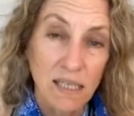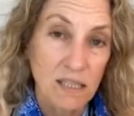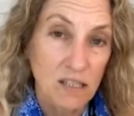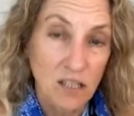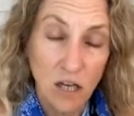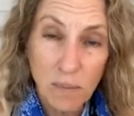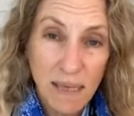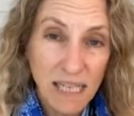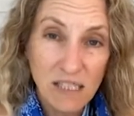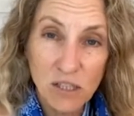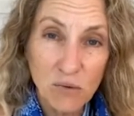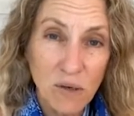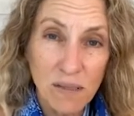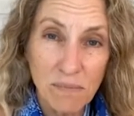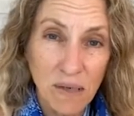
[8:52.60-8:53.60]
go back to
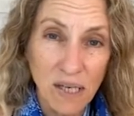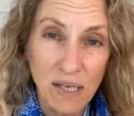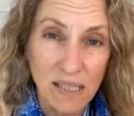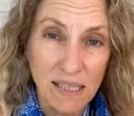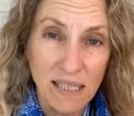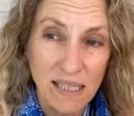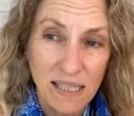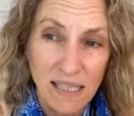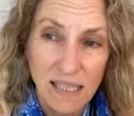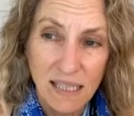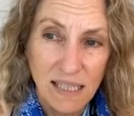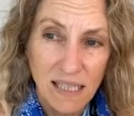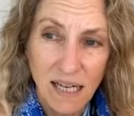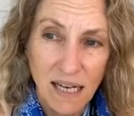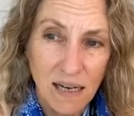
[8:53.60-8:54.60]
1 mark.
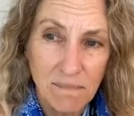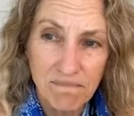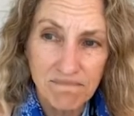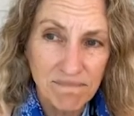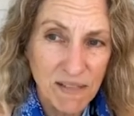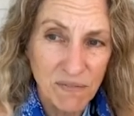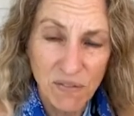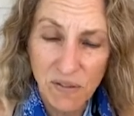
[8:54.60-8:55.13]
If